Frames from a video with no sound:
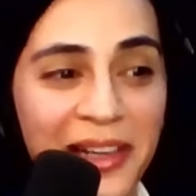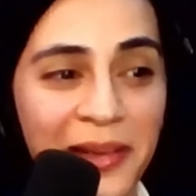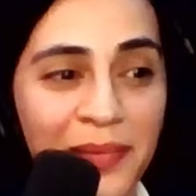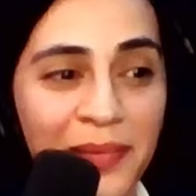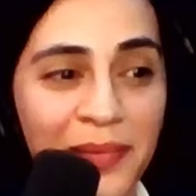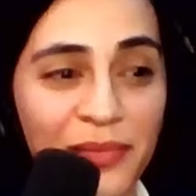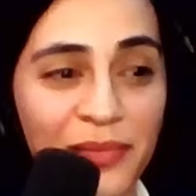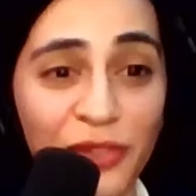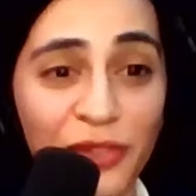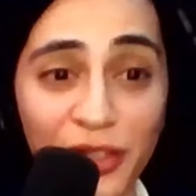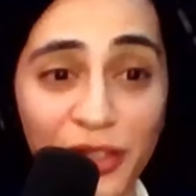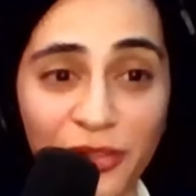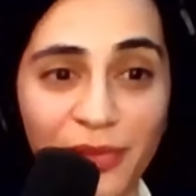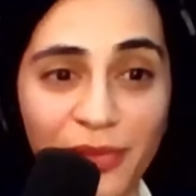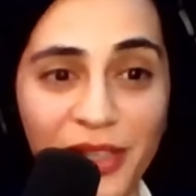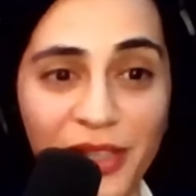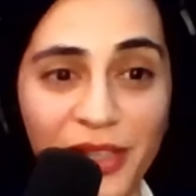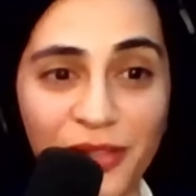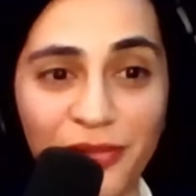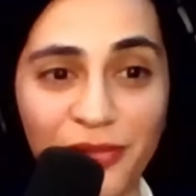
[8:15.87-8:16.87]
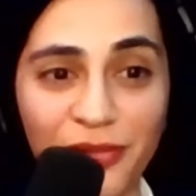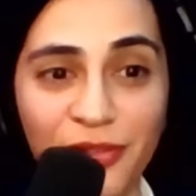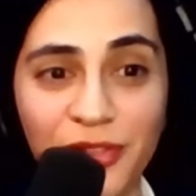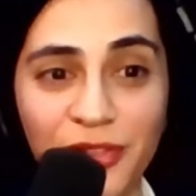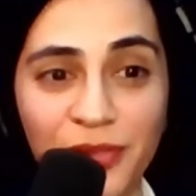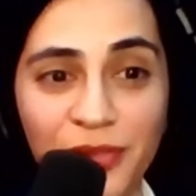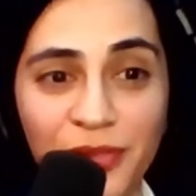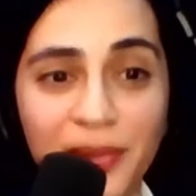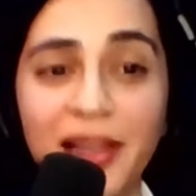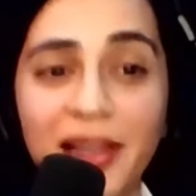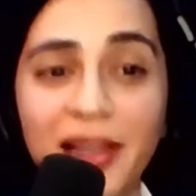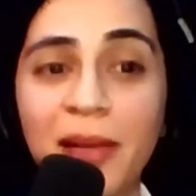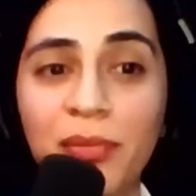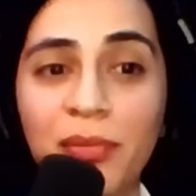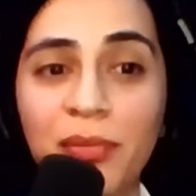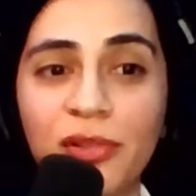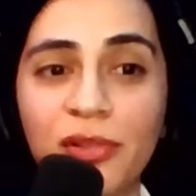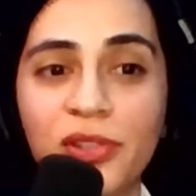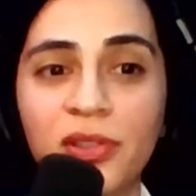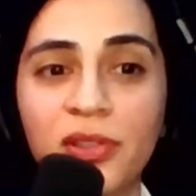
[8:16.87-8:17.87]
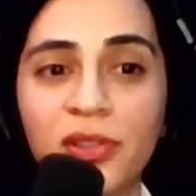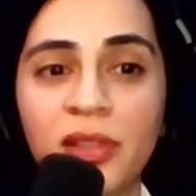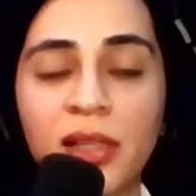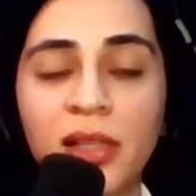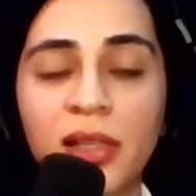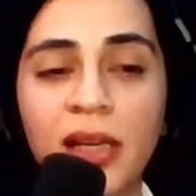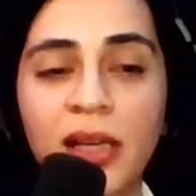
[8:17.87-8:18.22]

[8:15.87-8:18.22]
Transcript: transformation first with that person.